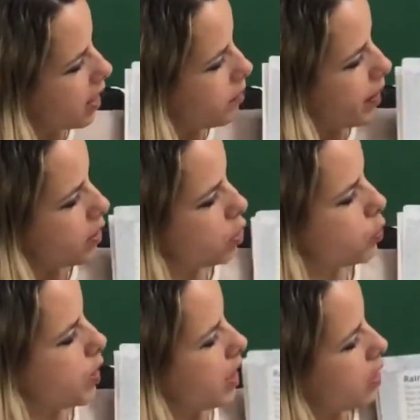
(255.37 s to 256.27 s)
And page
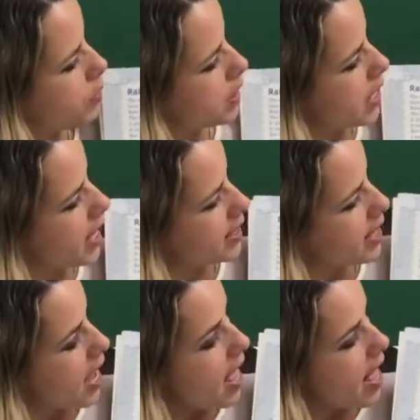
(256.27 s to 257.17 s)
23 says,
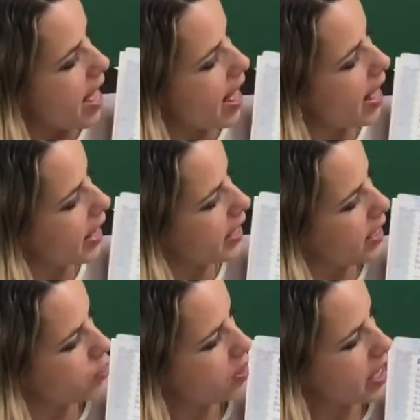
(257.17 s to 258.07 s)
I
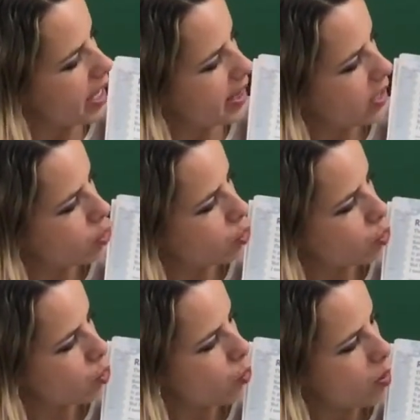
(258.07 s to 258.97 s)
need to take these to
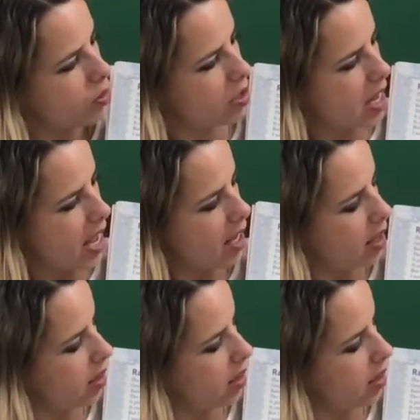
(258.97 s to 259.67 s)
school today.